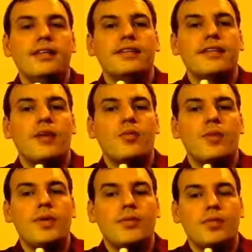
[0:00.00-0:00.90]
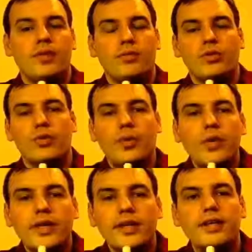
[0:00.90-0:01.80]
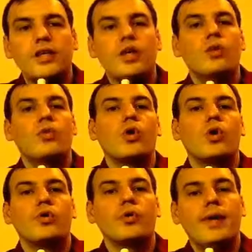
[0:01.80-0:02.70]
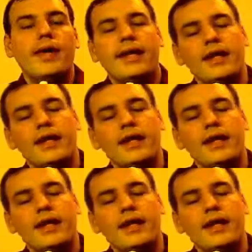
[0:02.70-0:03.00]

the type of people that were appointed were older men.